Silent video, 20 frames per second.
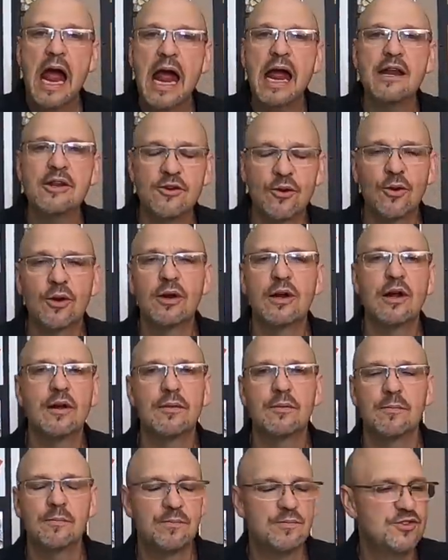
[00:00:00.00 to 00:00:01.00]
And you're
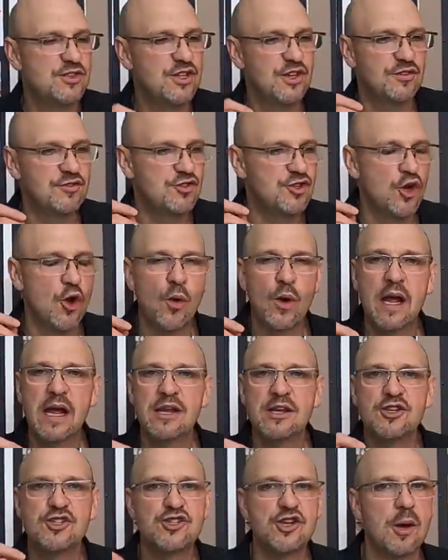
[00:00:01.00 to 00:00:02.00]
gonna just go
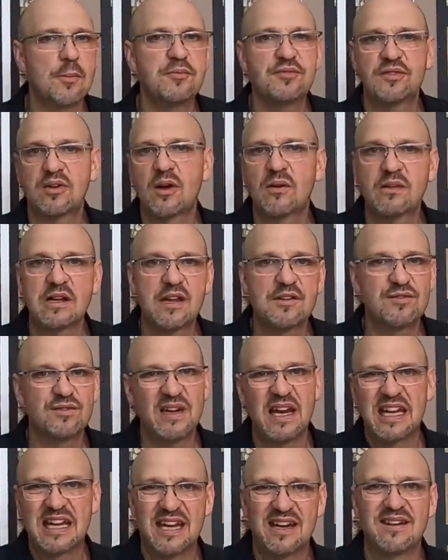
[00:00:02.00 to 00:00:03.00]
ahead and jumpstart that
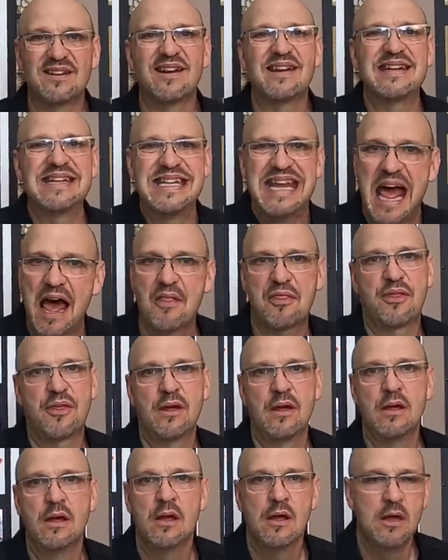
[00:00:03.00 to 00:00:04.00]
snake into death.